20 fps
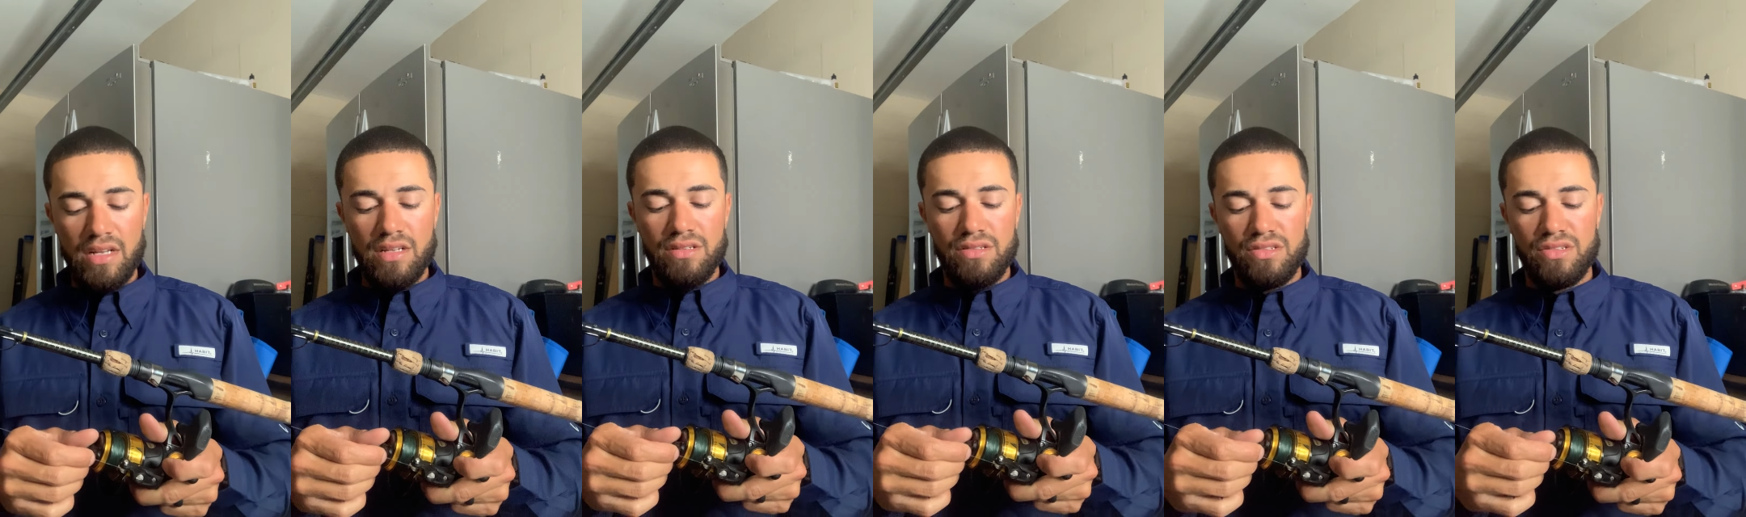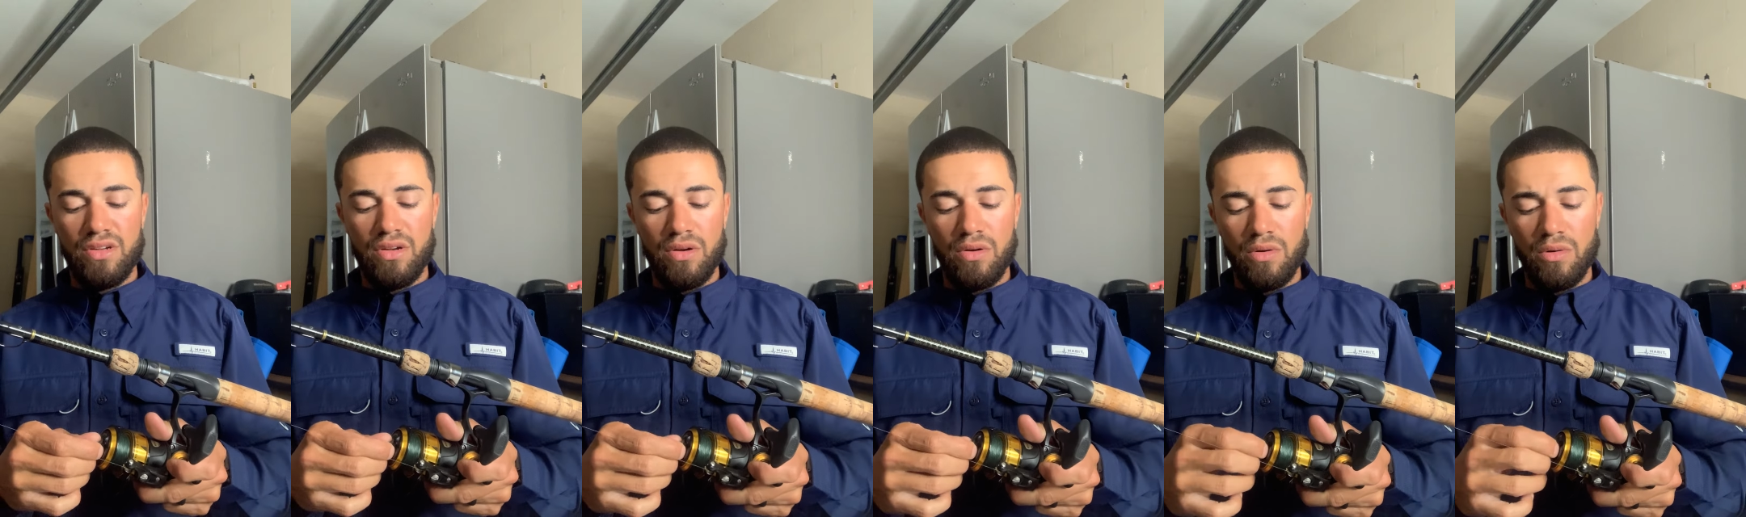
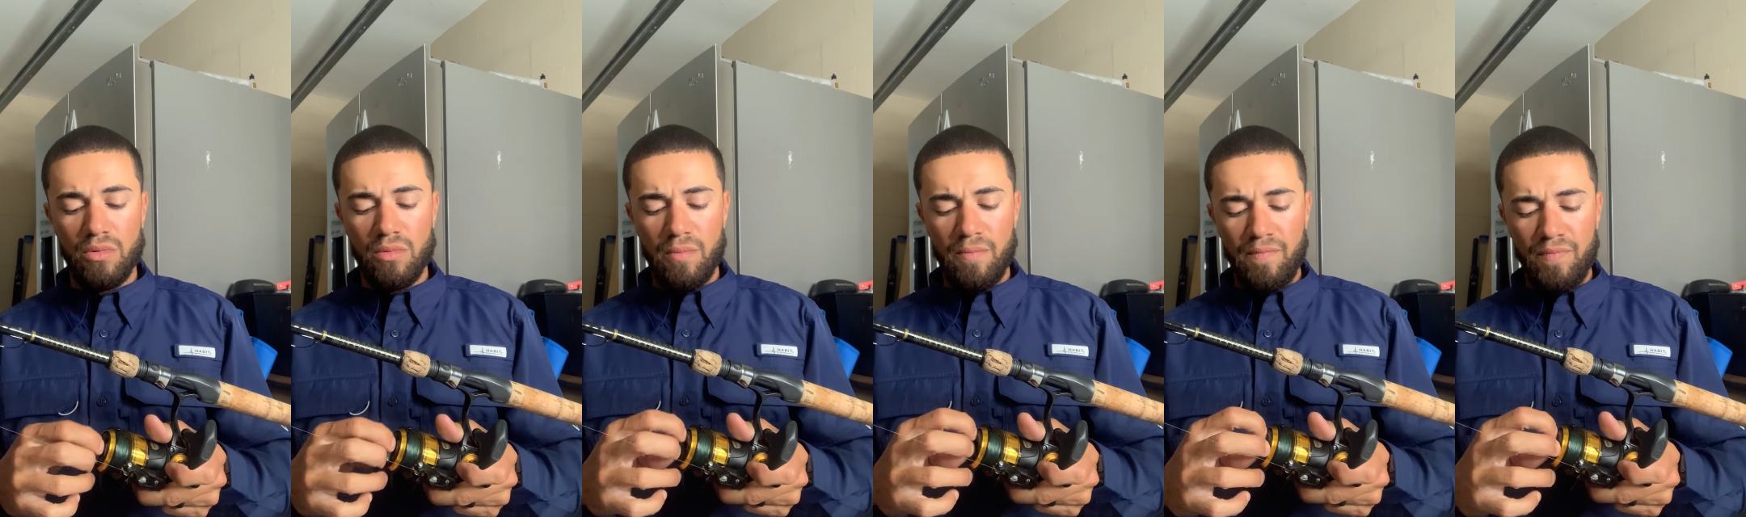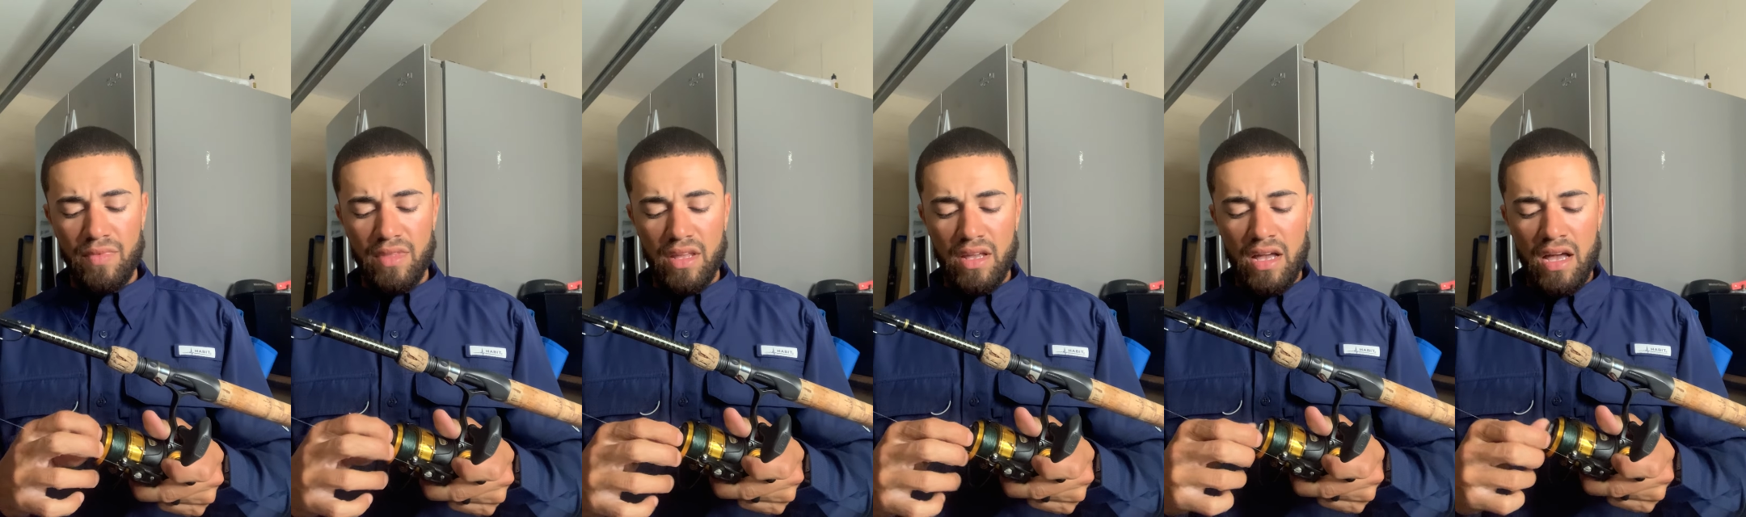So
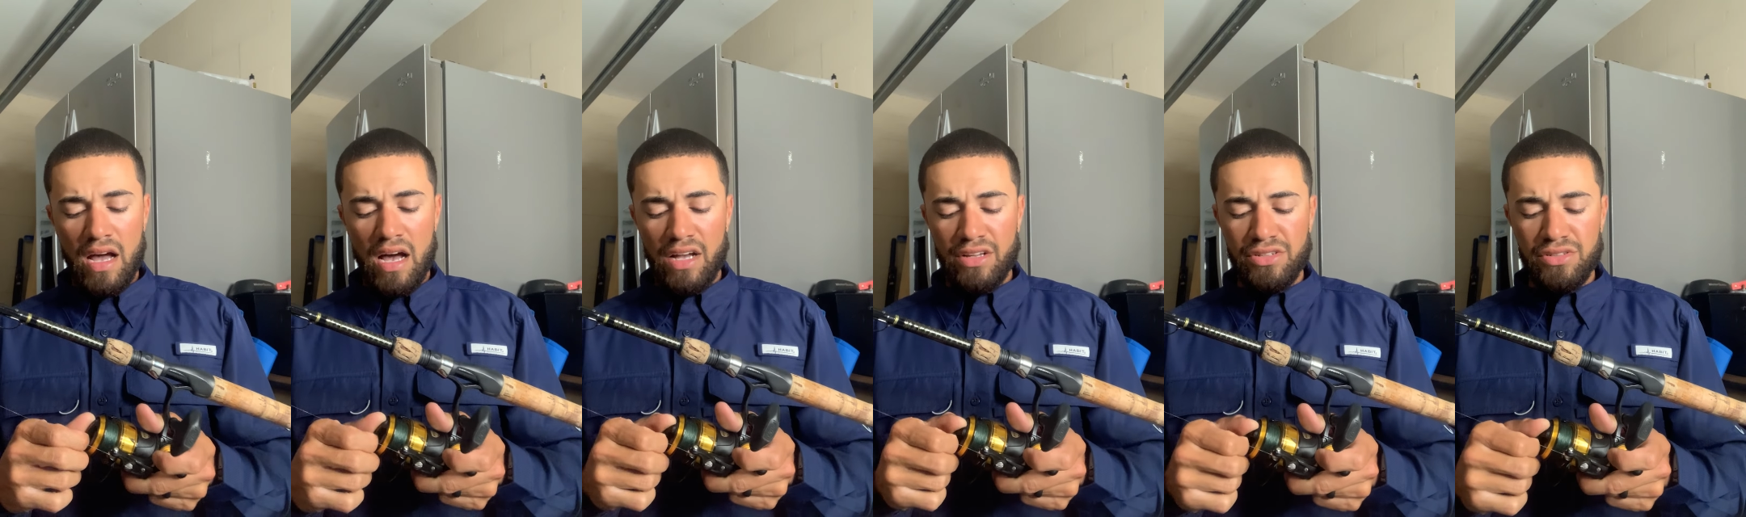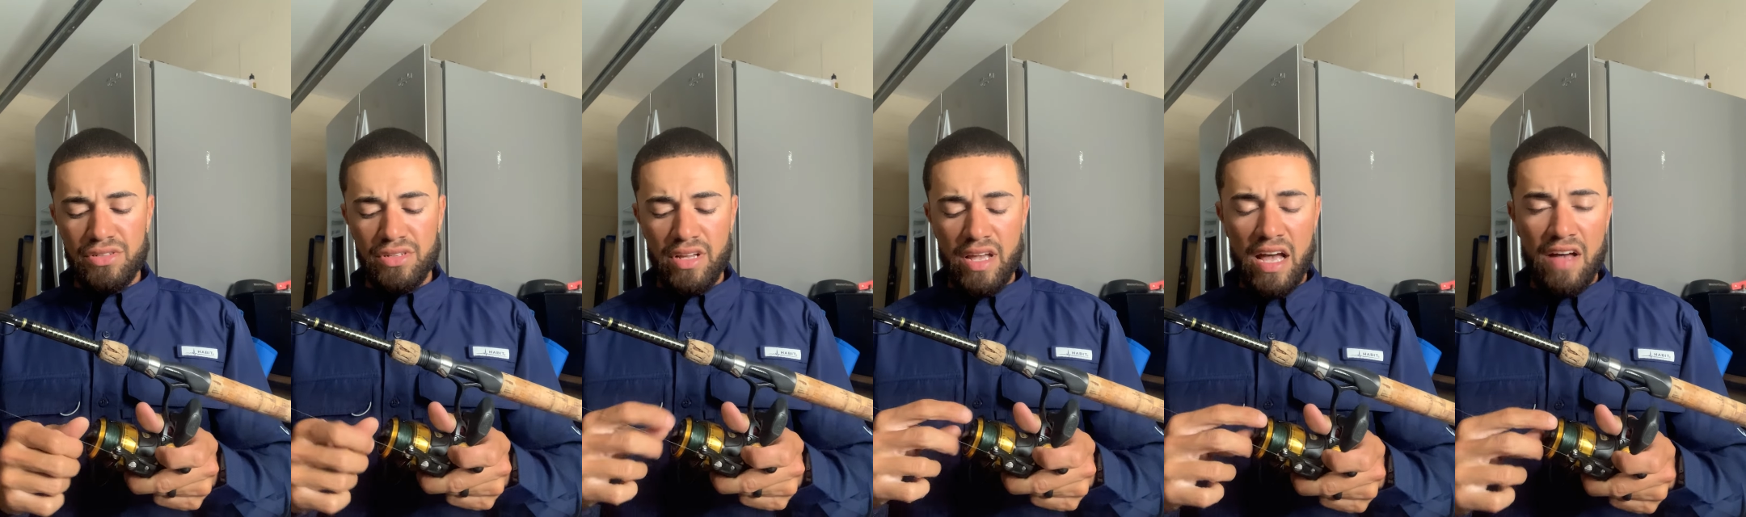I
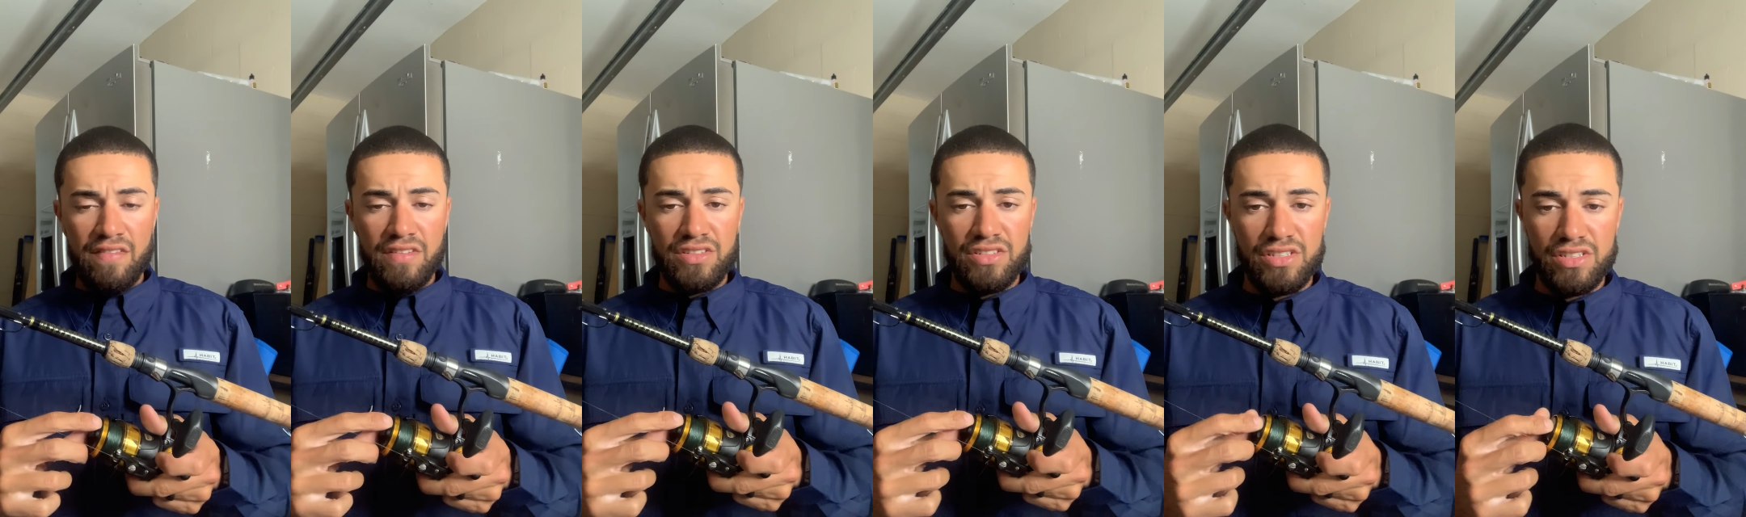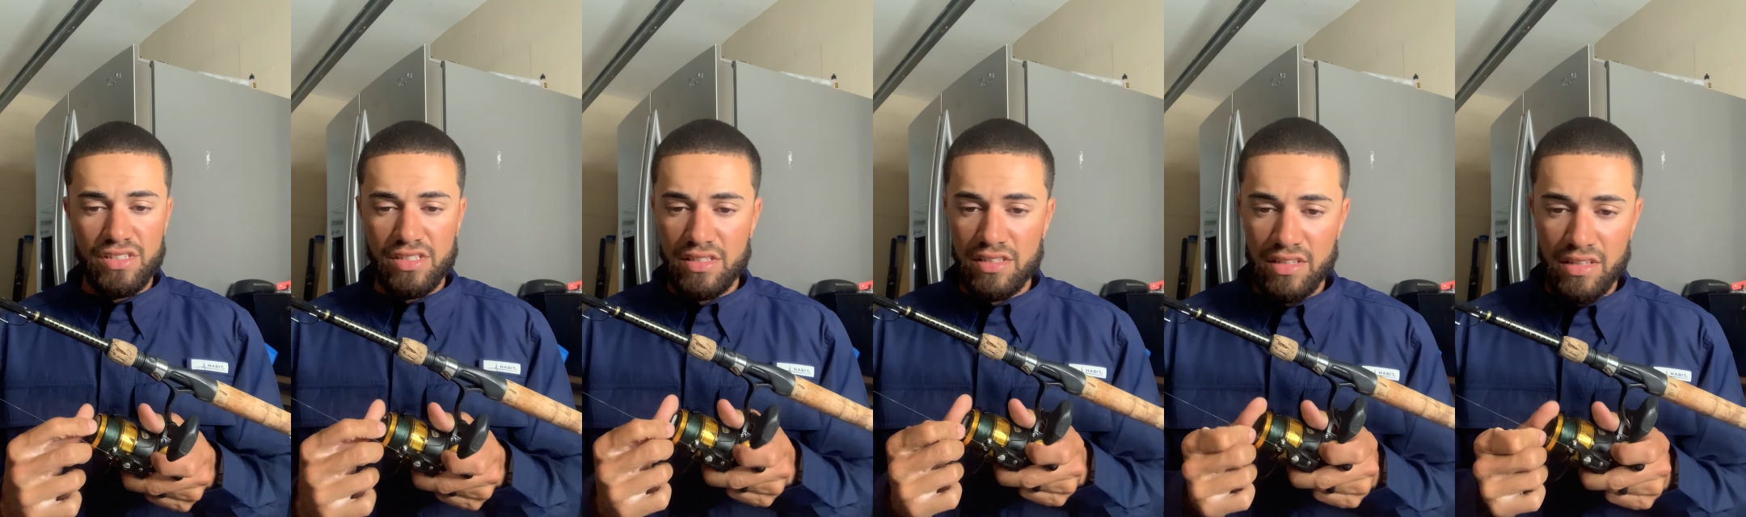usually have it
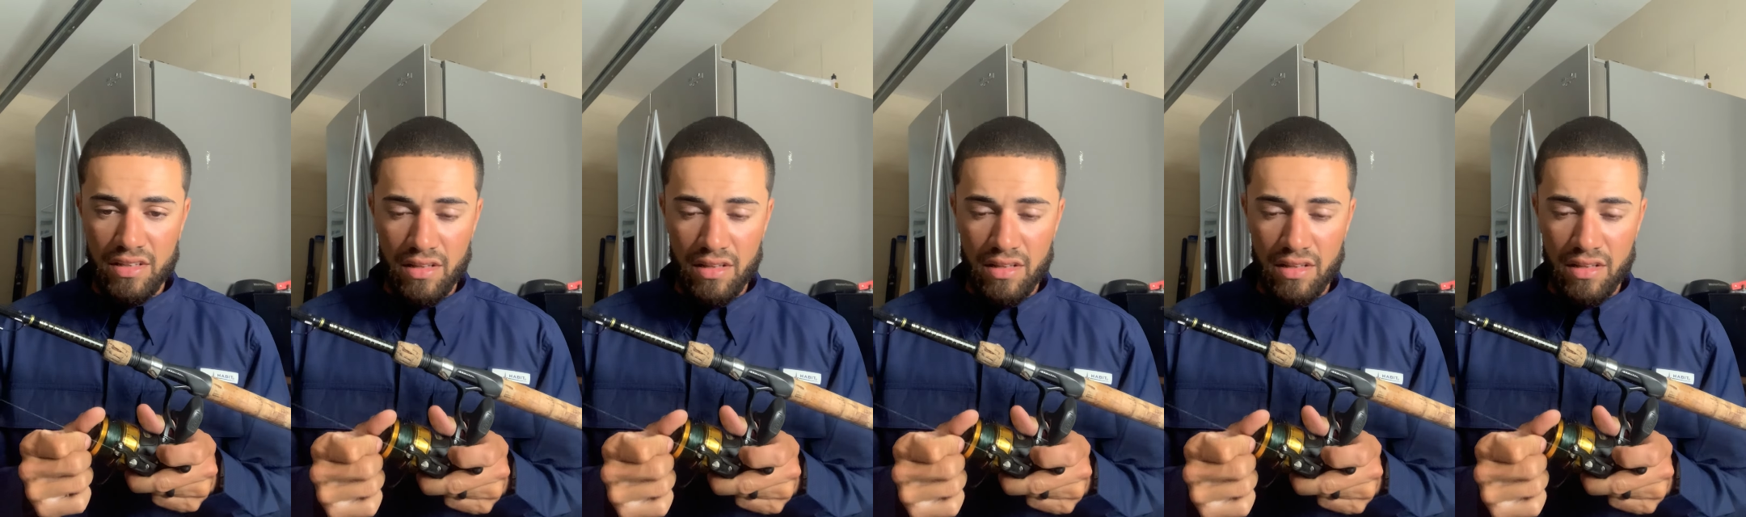just